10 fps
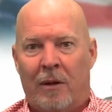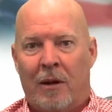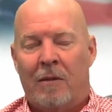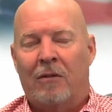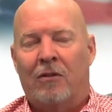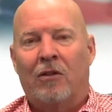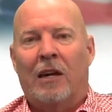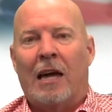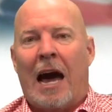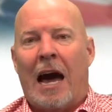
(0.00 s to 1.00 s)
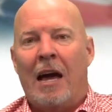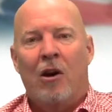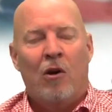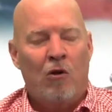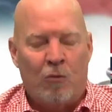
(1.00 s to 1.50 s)
This is a guy
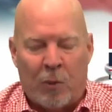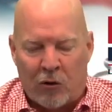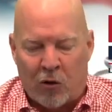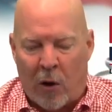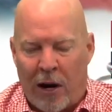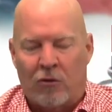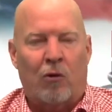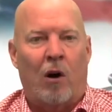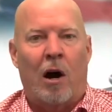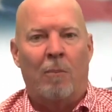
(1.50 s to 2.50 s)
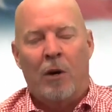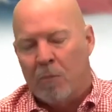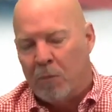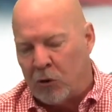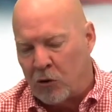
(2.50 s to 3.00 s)
who's betrayed Trump,
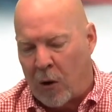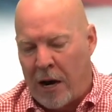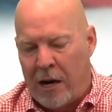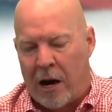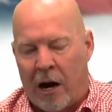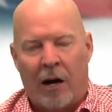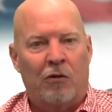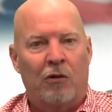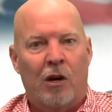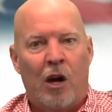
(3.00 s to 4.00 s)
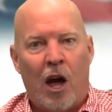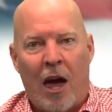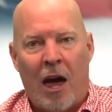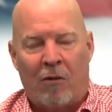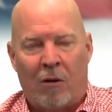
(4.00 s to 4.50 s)
betrayed us,
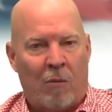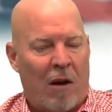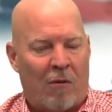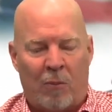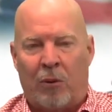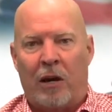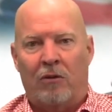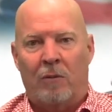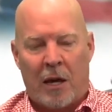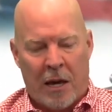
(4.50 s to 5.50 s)
every place.